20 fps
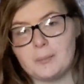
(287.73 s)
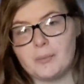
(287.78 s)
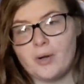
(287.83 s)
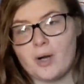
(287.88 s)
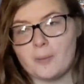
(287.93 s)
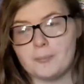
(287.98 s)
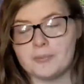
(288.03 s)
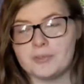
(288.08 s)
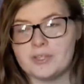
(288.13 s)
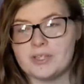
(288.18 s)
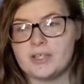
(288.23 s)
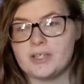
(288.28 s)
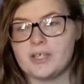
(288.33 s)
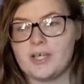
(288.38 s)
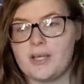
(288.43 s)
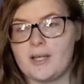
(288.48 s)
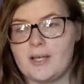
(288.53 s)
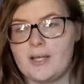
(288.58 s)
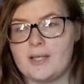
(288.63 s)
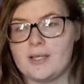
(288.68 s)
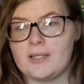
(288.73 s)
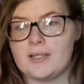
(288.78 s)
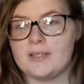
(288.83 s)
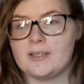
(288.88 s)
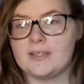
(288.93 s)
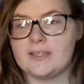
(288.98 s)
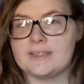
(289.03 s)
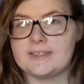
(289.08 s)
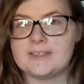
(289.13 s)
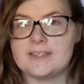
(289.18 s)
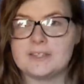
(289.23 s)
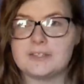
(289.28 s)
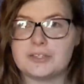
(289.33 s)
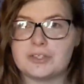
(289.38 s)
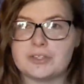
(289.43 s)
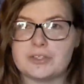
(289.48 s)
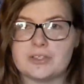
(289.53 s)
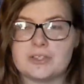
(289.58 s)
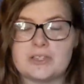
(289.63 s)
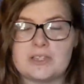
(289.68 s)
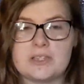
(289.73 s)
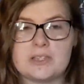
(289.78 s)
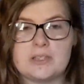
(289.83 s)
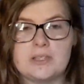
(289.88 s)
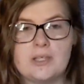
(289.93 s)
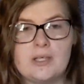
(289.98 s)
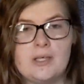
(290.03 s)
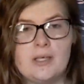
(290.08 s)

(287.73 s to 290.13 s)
property and essentially